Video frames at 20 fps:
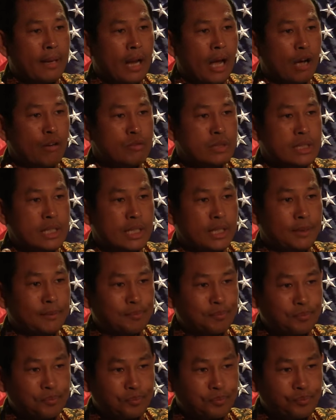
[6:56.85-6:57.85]
Now
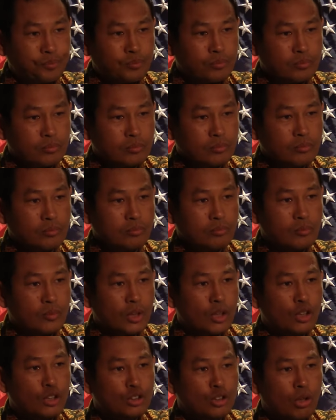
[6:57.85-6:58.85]
the
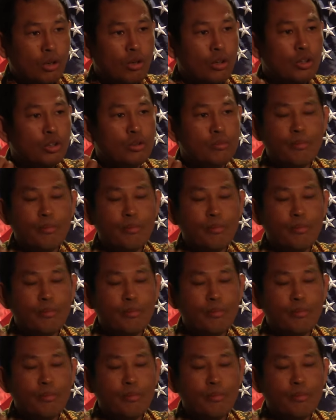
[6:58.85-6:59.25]
General